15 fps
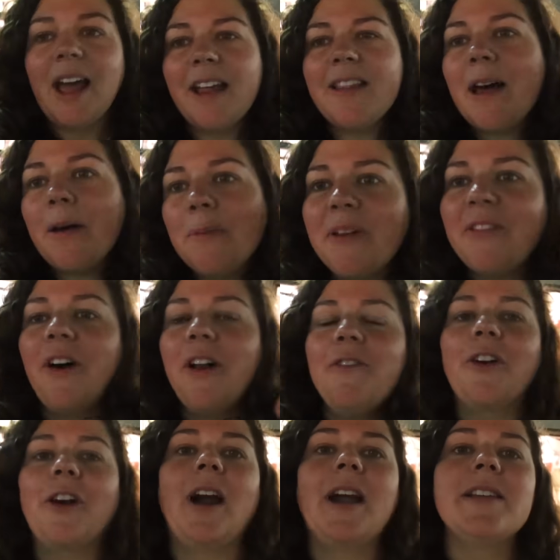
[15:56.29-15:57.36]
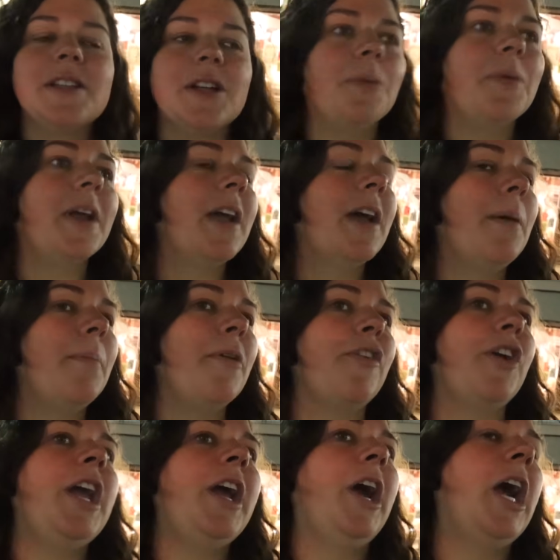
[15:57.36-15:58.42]
that would be fun for Grace too. We can come
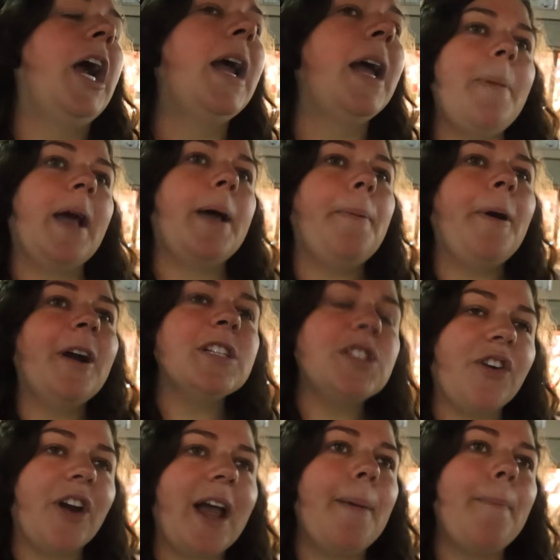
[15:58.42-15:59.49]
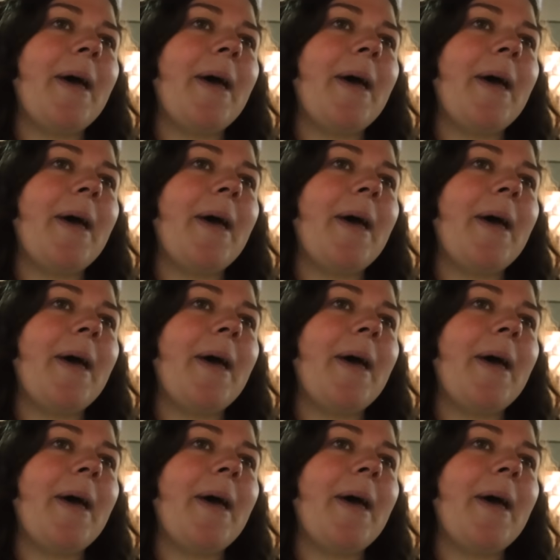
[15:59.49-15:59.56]
over here, pick a purse for Aunt